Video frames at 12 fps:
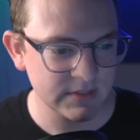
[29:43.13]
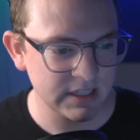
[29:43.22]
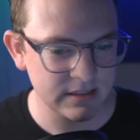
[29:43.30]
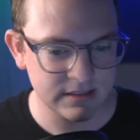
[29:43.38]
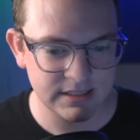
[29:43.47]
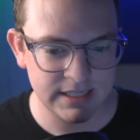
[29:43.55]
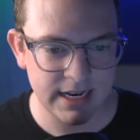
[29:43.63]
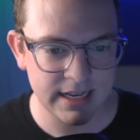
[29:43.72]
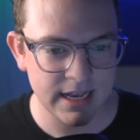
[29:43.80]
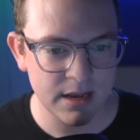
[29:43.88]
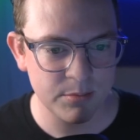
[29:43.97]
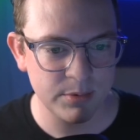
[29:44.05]

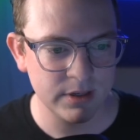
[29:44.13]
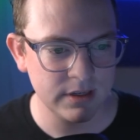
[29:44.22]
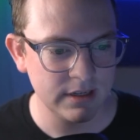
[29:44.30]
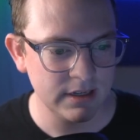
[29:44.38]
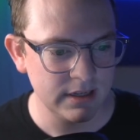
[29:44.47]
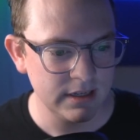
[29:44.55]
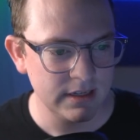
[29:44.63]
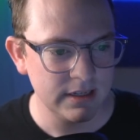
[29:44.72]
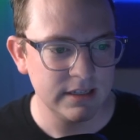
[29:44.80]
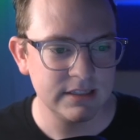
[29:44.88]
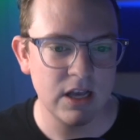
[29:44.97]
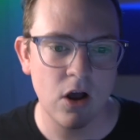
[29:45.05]
Setting up,
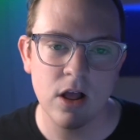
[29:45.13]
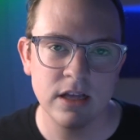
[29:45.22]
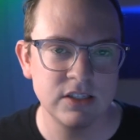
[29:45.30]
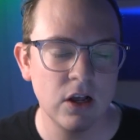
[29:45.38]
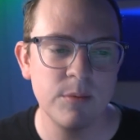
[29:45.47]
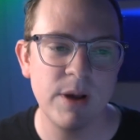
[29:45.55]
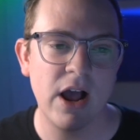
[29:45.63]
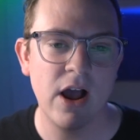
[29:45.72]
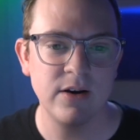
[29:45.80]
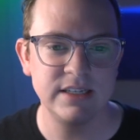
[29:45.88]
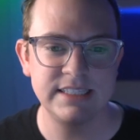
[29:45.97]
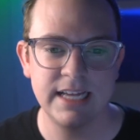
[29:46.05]
it's all about
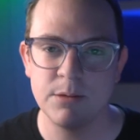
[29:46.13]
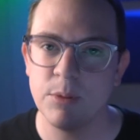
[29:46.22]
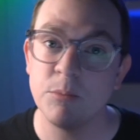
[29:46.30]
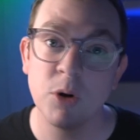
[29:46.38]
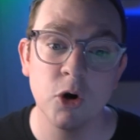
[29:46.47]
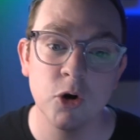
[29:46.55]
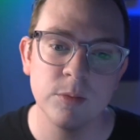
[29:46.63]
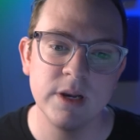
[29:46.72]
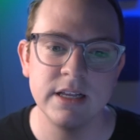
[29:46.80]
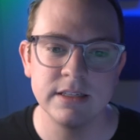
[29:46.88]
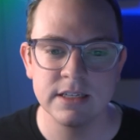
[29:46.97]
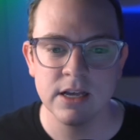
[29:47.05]
how I set up a
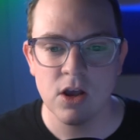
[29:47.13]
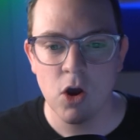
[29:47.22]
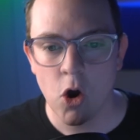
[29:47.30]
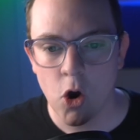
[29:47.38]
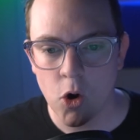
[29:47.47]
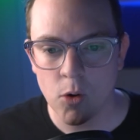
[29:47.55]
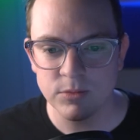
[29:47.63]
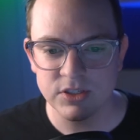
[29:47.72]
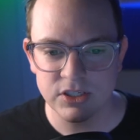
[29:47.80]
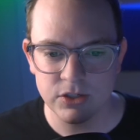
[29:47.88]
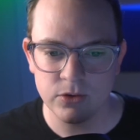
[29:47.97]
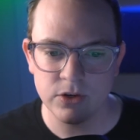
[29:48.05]
permanent home
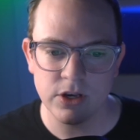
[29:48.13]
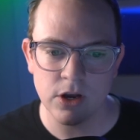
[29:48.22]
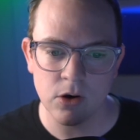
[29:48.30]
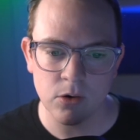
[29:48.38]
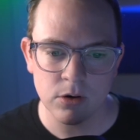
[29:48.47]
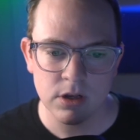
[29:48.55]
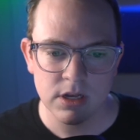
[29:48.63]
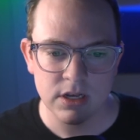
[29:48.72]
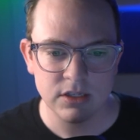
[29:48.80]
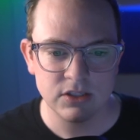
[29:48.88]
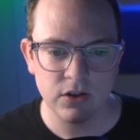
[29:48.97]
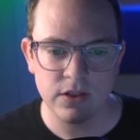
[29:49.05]
studio
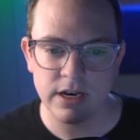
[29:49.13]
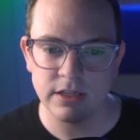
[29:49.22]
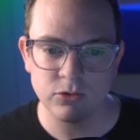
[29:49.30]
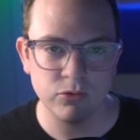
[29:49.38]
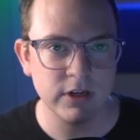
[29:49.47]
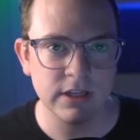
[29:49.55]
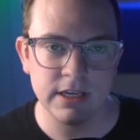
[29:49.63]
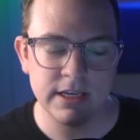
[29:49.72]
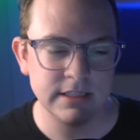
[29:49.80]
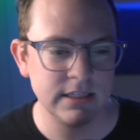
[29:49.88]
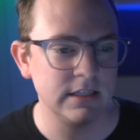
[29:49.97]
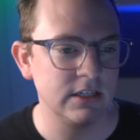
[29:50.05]
so that it's really
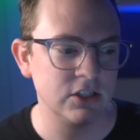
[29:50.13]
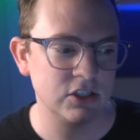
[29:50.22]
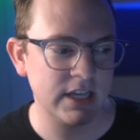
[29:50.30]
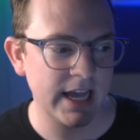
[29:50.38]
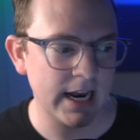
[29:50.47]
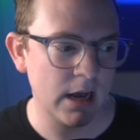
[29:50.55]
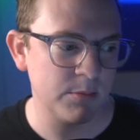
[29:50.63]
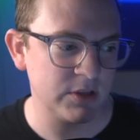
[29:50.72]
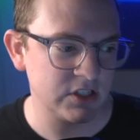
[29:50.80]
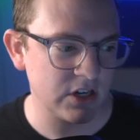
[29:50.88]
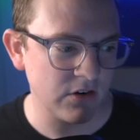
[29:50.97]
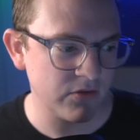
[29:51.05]
easy to just get up and
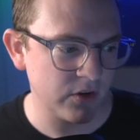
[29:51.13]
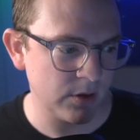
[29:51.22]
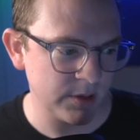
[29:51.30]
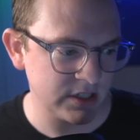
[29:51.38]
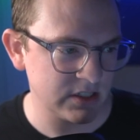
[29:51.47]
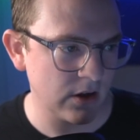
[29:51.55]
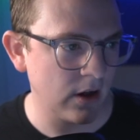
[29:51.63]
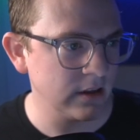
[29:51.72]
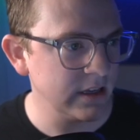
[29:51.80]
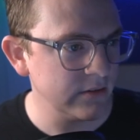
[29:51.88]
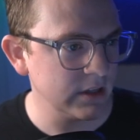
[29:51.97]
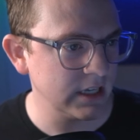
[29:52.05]
start filming. So I'll
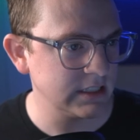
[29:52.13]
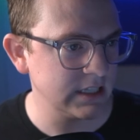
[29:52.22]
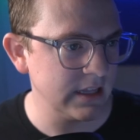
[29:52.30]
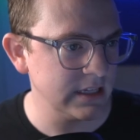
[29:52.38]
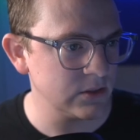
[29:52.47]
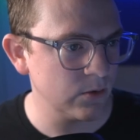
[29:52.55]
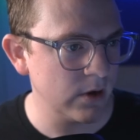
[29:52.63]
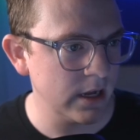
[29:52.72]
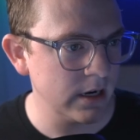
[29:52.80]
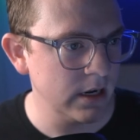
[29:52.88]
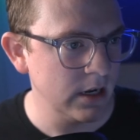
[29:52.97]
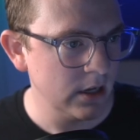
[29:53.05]
leave a link to this
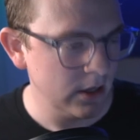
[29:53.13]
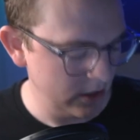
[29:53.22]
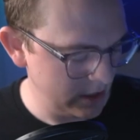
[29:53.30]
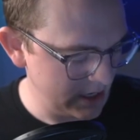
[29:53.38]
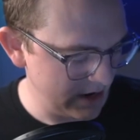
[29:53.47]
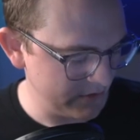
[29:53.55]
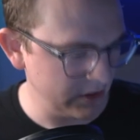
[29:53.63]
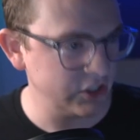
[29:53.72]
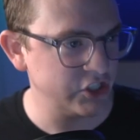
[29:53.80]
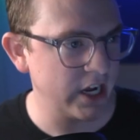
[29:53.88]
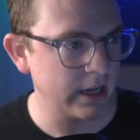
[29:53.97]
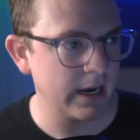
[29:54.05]
one. You can definitely
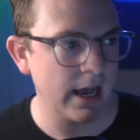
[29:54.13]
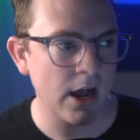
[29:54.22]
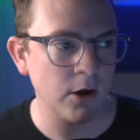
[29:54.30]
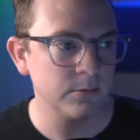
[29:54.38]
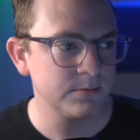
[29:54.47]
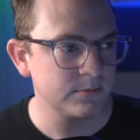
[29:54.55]
check it out.